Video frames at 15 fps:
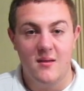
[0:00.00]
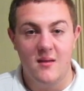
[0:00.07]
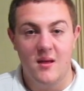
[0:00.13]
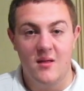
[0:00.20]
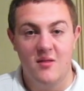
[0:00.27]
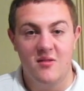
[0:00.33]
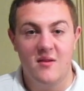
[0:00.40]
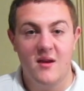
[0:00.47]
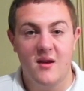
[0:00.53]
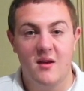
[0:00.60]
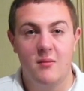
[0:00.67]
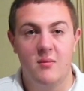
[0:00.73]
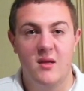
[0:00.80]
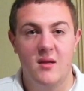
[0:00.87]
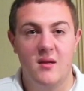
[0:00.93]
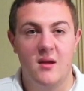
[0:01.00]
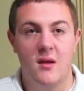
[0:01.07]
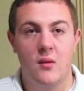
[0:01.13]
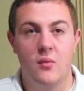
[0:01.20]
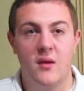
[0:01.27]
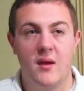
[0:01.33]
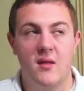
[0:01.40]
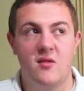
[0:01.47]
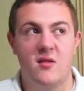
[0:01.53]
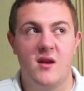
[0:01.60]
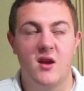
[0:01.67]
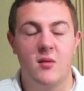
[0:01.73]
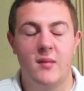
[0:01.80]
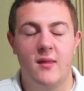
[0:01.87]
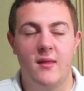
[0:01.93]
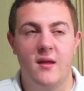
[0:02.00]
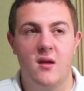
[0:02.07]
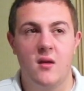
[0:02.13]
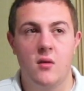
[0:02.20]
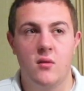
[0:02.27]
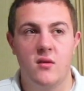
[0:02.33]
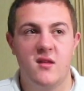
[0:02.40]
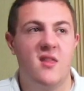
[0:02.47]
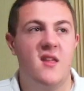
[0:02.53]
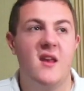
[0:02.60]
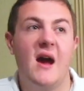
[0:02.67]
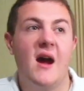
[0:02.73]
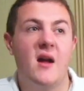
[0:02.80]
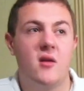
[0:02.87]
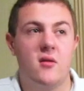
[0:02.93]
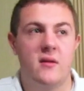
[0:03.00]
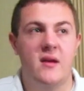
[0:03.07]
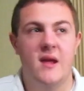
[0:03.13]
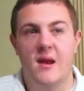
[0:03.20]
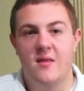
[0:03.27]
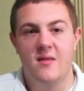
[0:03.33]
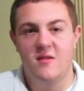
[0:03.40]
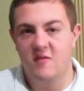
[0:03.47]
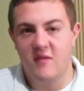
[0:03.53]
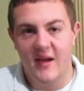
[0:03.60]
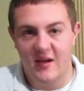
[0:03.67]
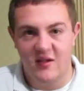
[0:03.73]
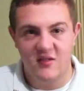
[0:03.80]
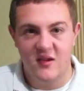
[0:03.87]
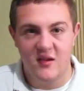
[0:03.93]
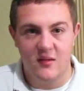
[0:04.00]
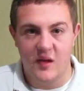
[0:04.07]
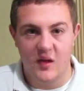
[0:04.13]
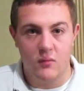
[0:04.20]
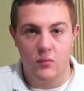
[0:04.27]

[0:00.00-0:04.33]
it's not going to be, it's not going to be like going to the doctor and getting this vaccine like